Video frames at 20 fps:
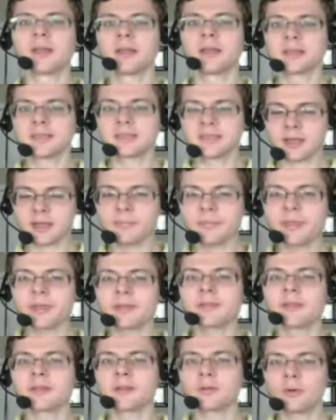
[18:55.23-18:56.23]
is
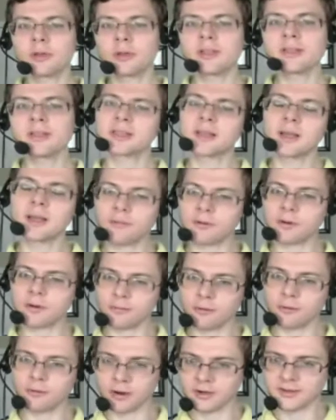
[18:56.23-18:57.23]
something that we
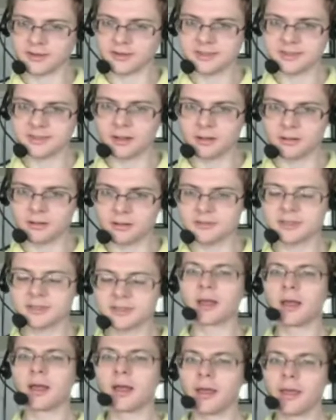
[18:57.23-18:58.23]
discover for ourselves.